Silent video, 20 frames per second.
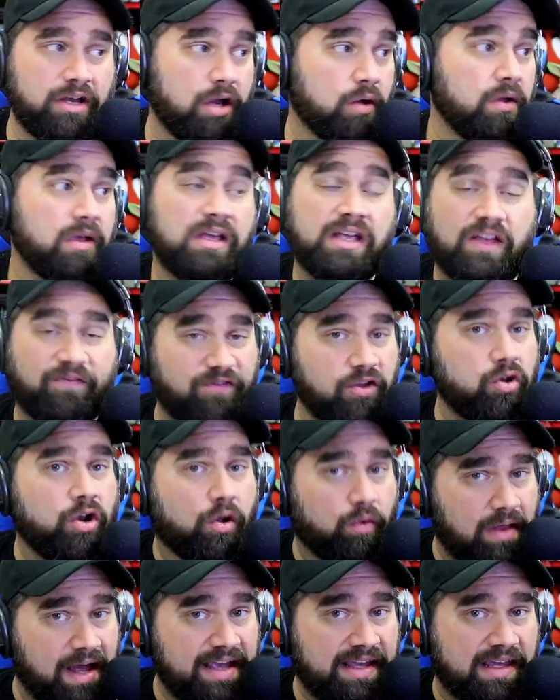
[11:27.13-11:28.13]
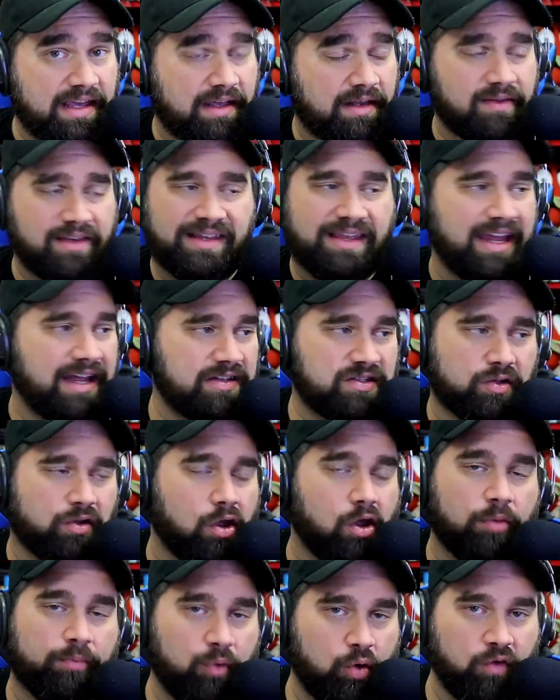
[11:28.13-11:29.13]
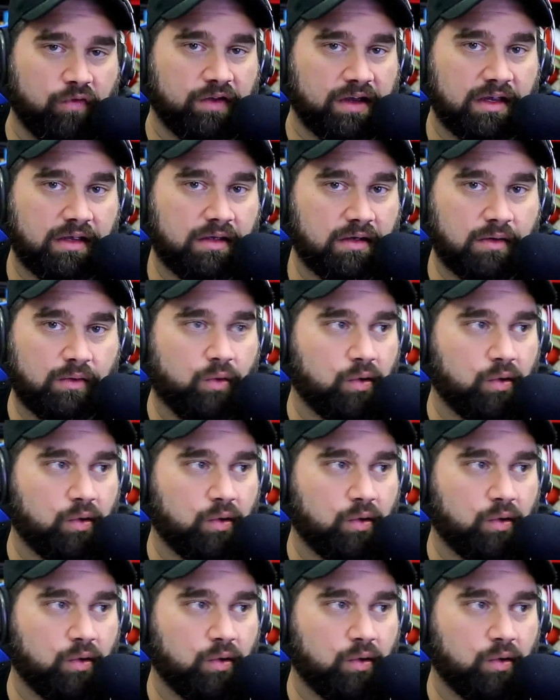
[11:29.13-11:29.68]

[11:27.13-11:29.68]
No, if you don't like it, then cancel the whole movie